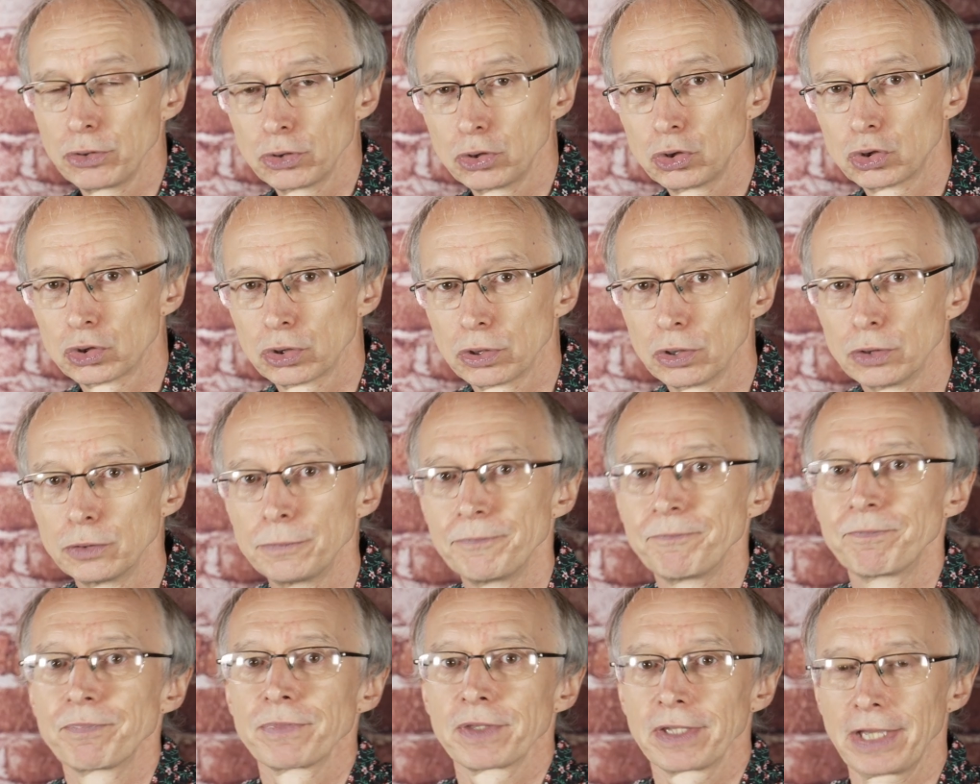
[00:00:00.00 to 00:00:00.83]
control
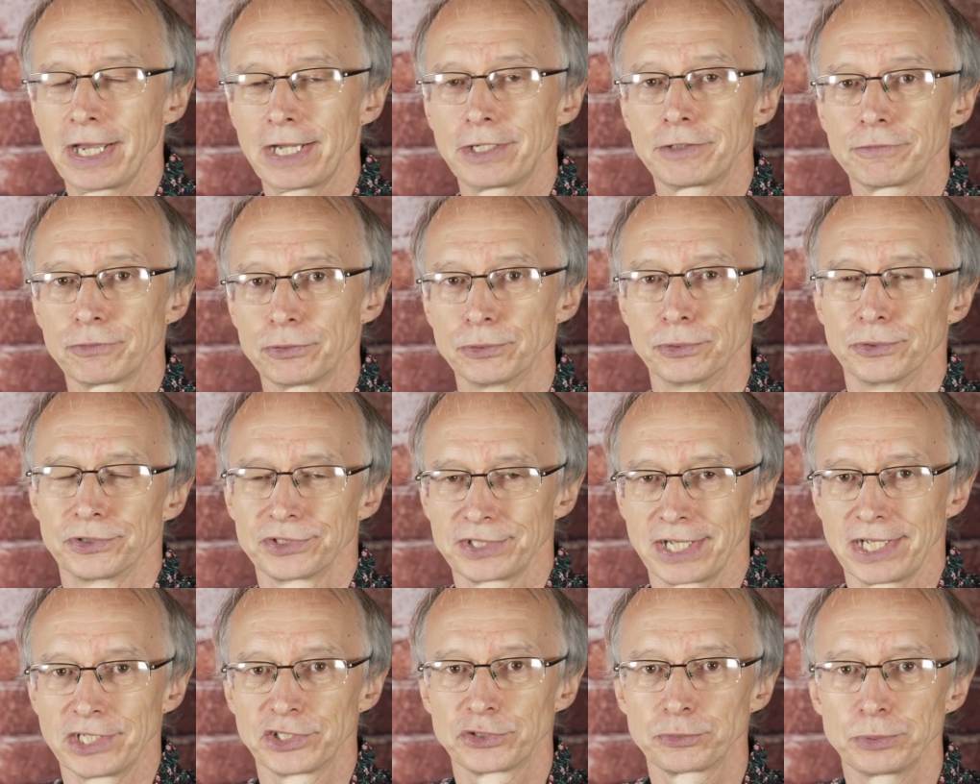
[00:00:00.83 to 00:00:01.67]
and of course
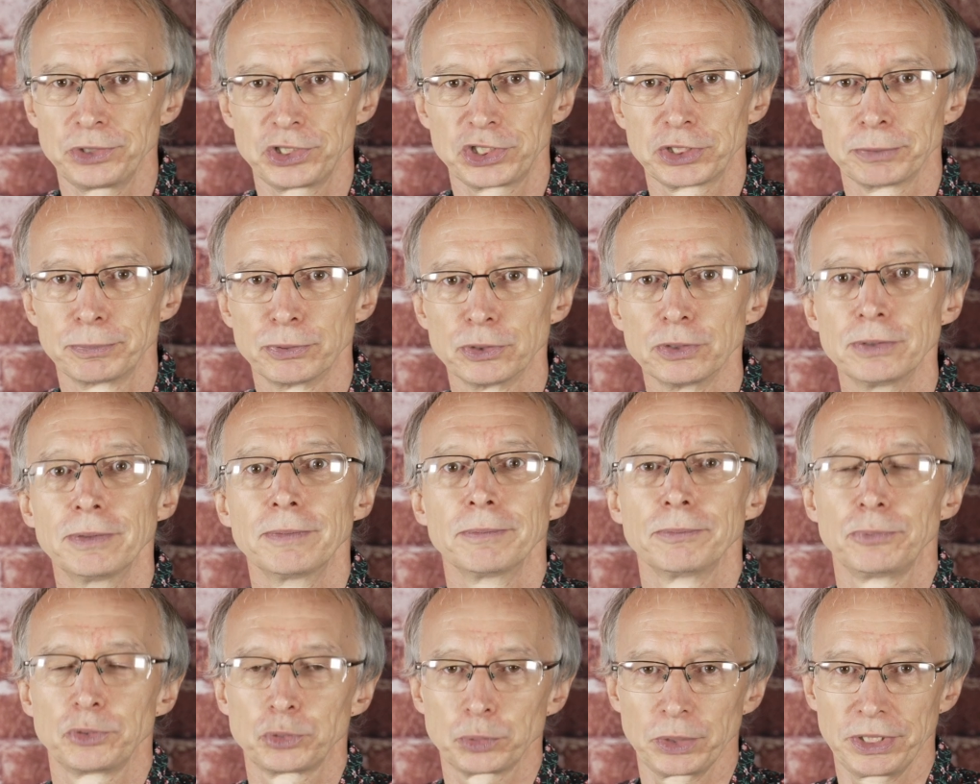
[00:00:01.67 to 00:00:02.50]
that switchable
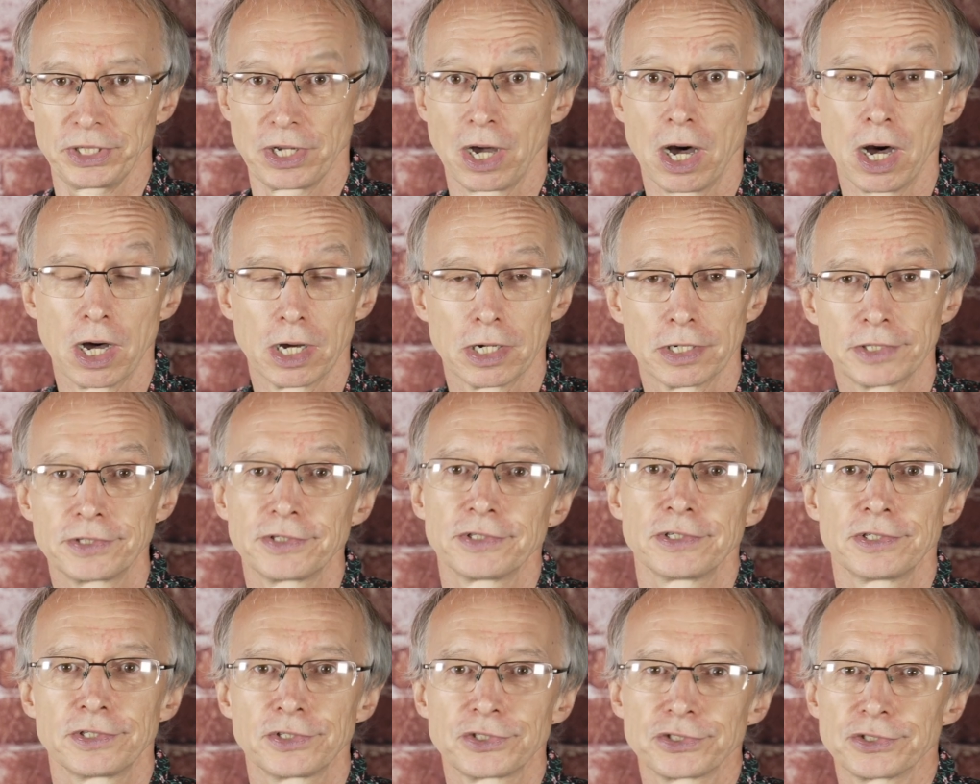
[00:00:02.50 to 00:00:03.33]
between hard
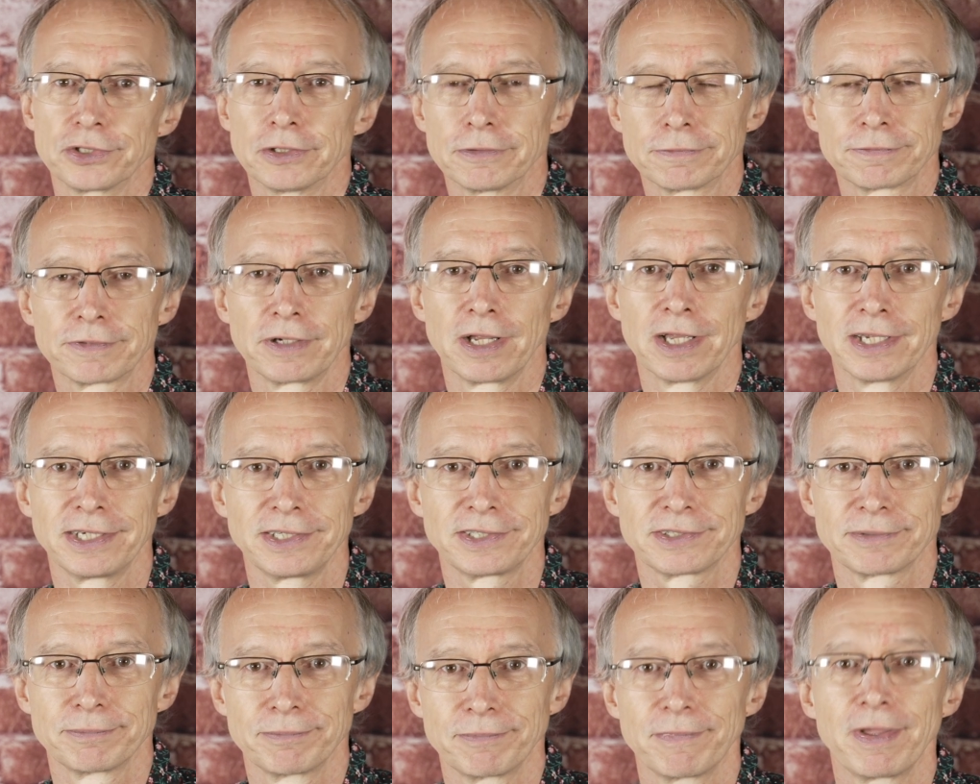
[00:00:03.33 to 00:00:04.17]
and soft
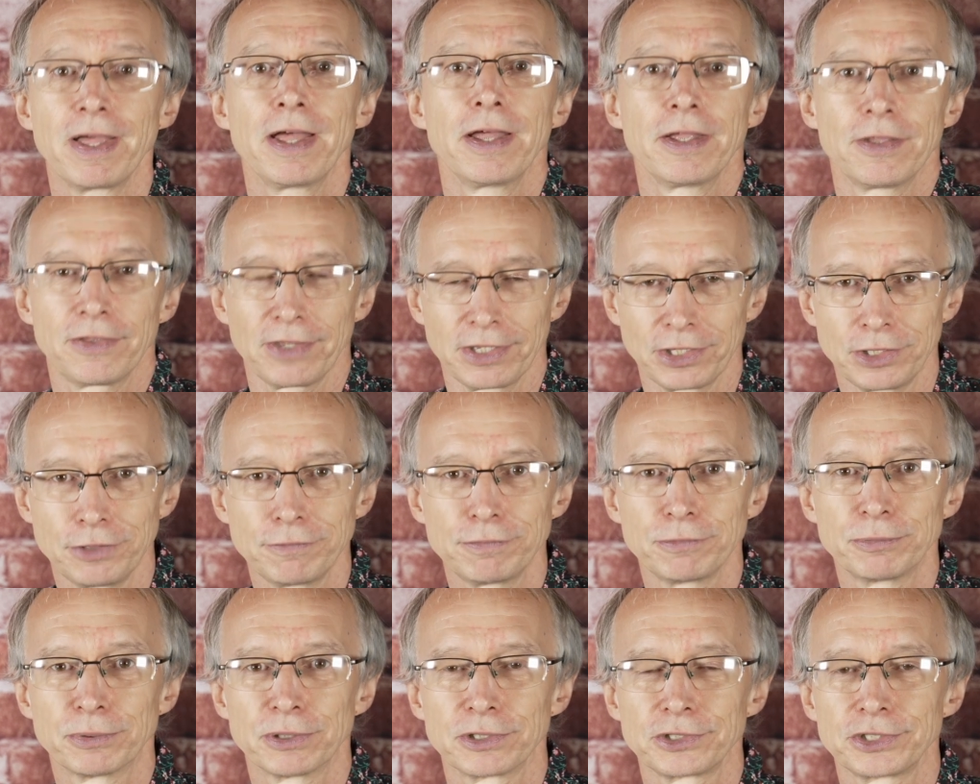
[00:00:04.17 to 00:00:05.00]
light. Thank you
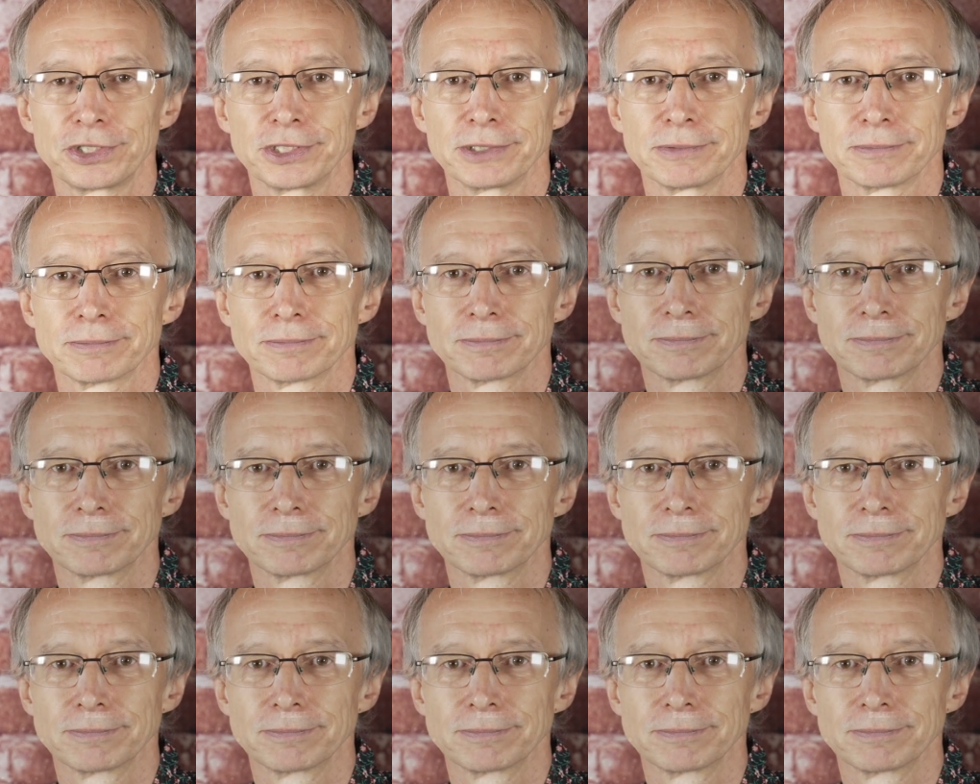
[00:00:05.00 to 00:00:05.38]
for watching.